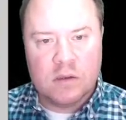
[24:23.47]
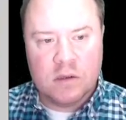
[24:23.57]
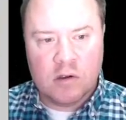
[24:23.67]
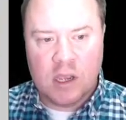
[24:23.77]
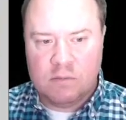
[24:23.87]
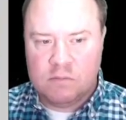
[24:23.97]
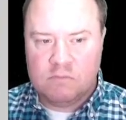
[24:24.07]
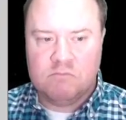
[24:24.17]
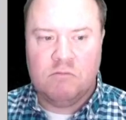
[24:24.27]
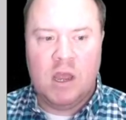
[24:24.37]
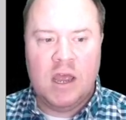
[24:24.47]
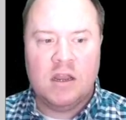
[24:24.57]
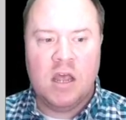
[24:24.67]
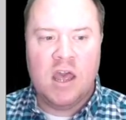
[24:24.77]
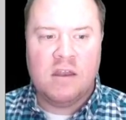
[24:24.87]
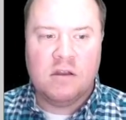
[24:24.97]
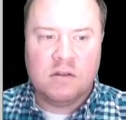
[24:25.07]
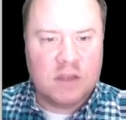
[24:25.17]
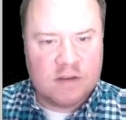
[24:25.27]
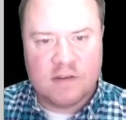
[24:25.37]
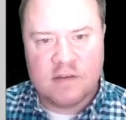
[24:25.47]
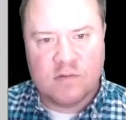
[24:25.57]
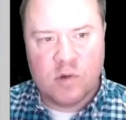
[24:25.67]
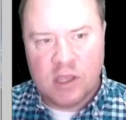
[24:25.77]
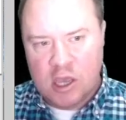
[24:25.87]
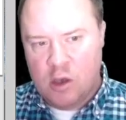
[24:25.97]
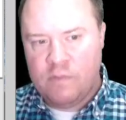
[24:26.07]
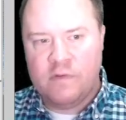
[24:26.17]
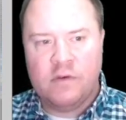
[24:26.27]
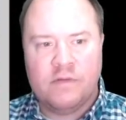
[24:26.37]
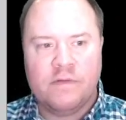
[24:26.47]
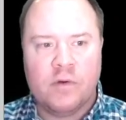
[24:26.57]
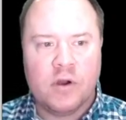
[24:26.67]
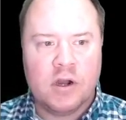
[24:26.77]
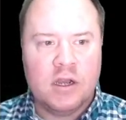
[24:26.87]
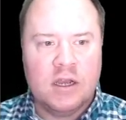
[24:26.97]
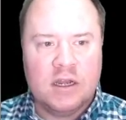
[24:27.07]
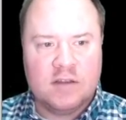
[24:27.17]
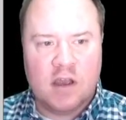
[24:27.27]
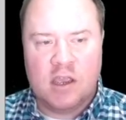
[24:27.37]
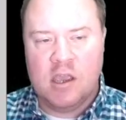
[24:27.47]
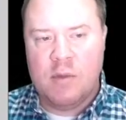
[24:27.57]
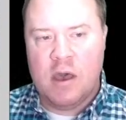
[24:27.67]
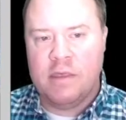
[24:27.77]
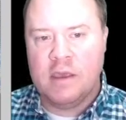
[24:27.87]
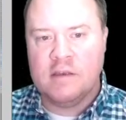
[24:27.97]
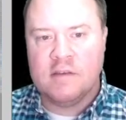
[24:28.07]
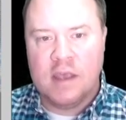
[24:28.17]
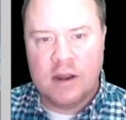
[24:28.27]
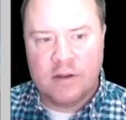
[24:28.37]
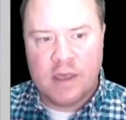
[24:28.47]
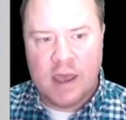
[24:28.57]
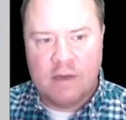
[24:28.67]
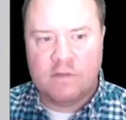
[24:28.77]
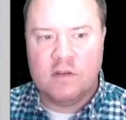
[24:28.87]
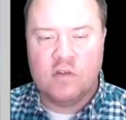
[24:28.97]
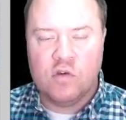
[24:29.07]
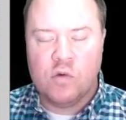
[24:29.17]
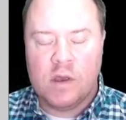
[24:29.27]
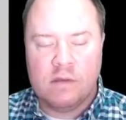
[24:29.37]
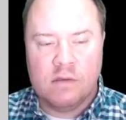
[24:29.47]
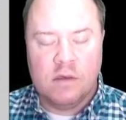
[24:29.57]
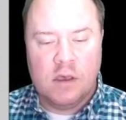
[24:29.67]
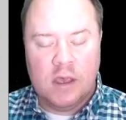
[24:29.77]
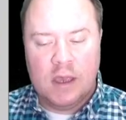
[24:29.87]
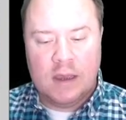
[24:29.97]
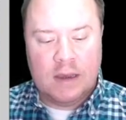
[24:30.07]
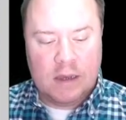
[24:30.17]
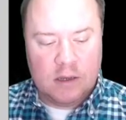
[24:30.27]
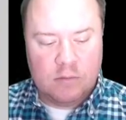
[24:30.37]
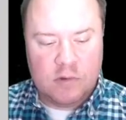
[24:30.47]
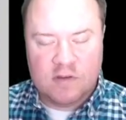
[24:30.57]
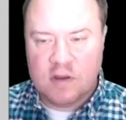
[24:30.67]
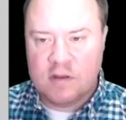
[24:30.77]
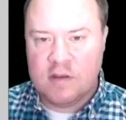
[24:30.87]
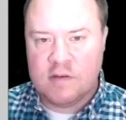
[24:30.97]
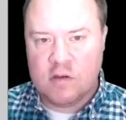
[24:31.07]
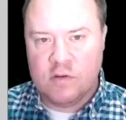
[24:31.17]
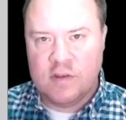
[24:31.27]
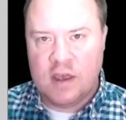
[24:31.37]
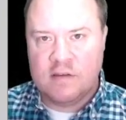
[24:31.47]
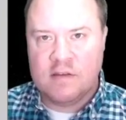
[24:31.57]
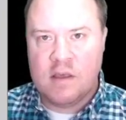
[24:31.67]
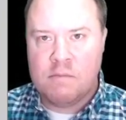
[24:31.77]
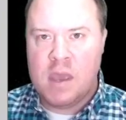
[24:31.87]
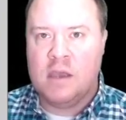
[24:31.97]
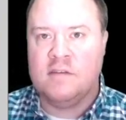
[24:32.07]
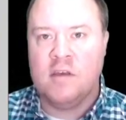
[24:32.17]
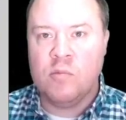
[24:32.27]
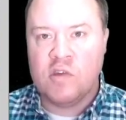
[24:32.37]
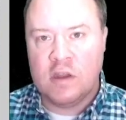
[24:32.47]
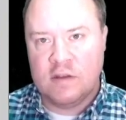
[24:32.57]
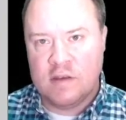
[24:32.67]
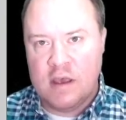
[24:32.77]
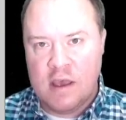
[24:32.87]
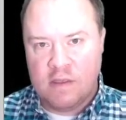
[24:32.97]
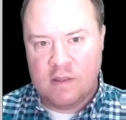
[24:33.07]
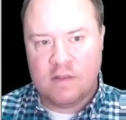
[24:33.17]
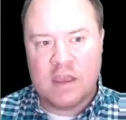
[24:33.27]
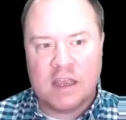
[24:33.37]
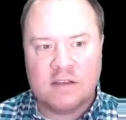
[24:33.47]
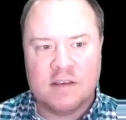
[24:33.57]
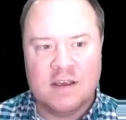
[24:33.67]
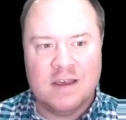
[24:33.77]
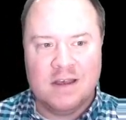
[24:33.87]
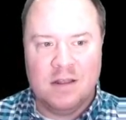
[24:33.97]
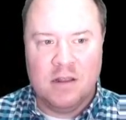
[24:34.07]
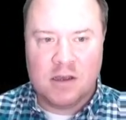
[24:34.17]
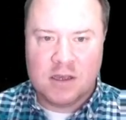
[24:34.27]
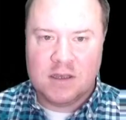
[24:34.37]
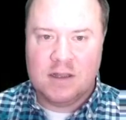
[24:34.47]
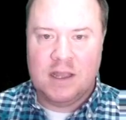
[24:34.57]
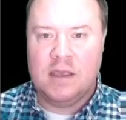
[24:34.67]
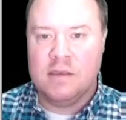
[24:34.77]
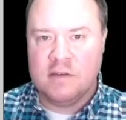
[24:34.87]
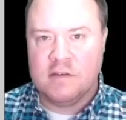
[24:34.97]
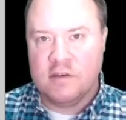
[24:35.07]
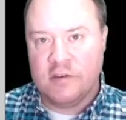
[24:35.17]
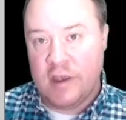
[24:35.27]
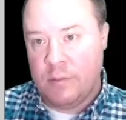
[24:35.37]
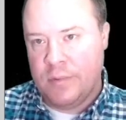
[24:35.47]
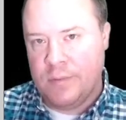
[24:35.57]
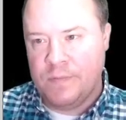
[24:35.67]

Okay, and this is really helpful for talking about things later that have to do with statistical tests that make assumptions that things look like this shape.